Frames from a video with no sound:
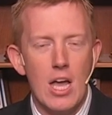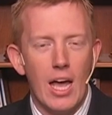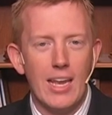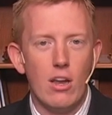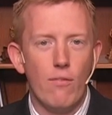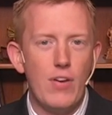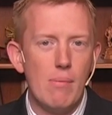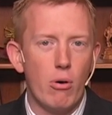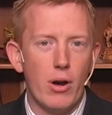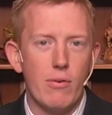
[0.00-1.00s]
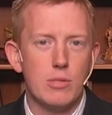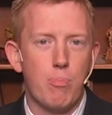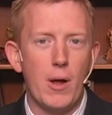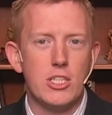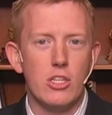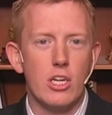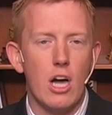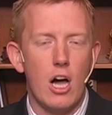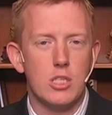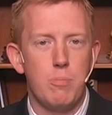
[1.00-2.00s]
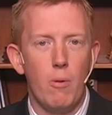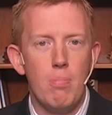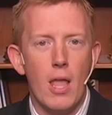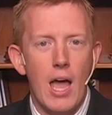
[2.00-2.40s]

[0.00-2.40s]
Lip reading: In November, he was preaching the gospel,